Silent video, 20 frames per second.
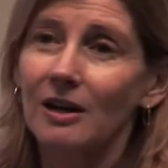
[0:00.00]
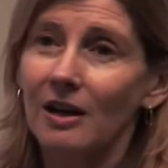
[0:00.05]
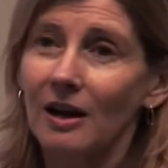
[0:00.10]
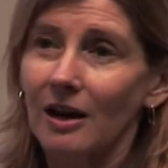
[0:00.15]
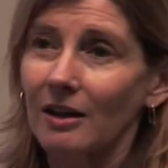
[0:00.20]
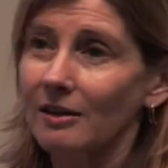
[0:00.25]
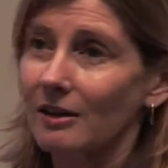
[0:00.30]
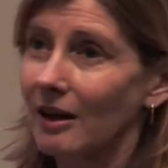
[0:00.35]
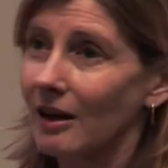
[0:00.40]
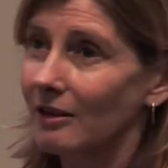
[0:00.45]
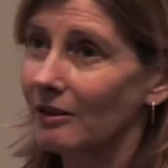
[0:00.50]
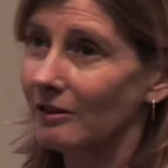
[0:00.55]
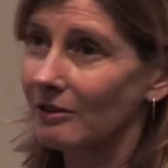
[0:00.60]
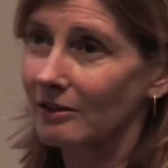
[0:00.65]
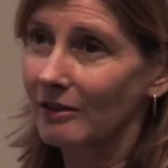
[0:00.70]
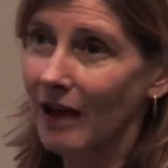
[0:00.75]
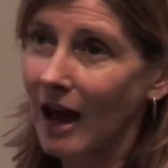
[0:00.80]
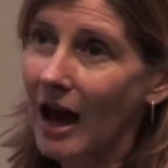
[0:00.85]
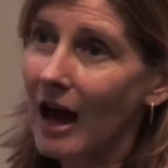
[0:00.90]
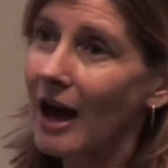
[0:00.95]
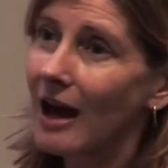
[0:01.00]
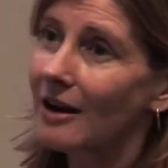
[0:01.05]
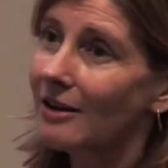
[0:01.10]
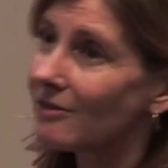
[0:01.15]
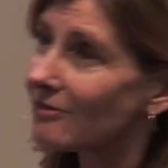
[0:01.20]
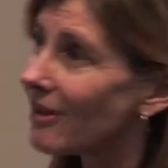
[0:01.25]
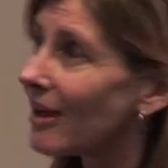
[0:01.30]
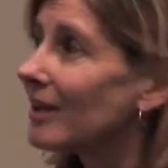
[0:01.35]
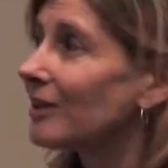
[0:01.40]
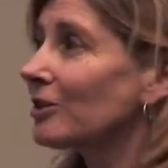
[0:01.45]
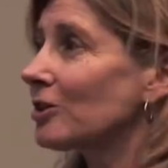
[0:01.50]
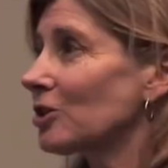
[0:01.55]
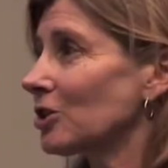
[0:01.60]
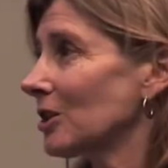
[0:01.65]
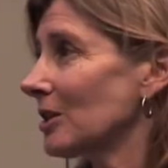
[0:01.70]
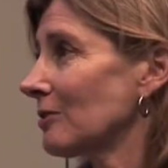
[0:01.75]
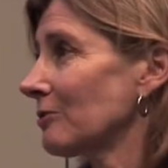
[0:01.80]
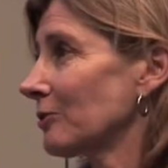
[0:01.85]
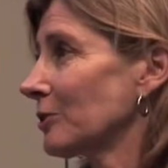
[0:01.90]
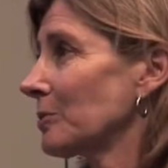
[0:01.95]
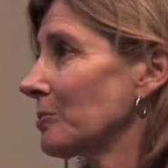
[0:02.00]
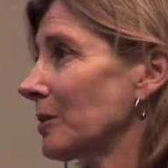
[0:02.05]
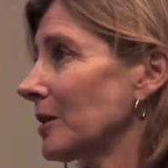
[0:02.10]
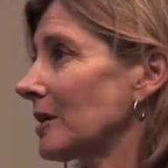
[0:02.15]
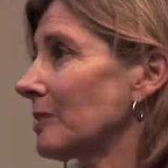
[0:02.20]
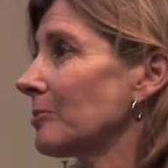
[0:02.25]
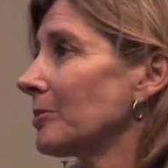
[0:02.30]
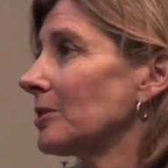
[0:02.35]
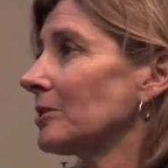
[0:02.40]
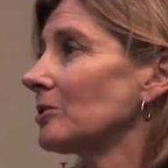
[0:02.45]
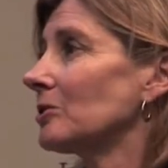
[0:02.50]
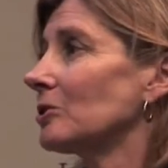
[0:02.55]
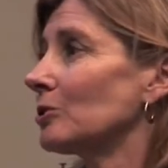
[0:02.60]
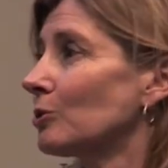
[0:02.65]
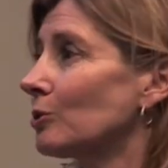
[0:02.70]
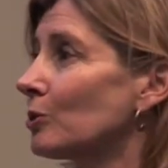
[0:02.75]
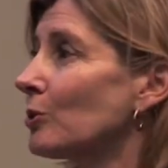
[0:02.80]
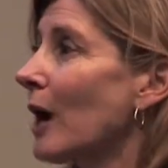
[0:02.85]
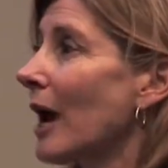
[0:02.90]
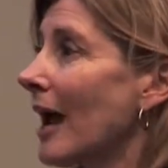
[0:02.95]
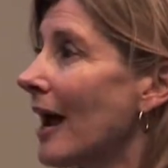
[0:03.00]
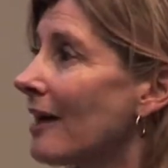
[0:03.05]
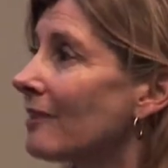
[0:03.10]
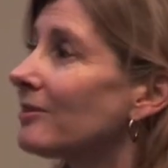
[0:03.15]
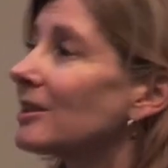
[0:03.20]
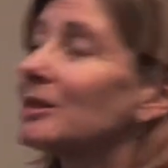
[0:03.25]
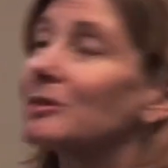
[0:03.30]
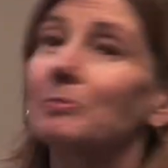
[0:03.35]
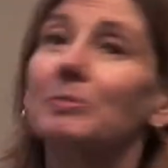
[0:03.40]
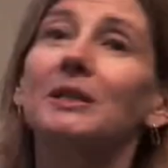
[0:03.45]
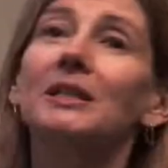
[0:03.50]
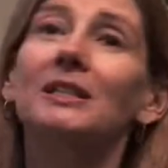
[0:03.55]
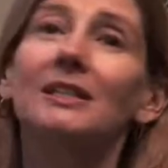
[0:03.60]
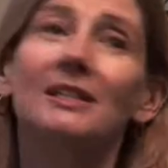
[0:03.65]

a lot of energy for people to have it be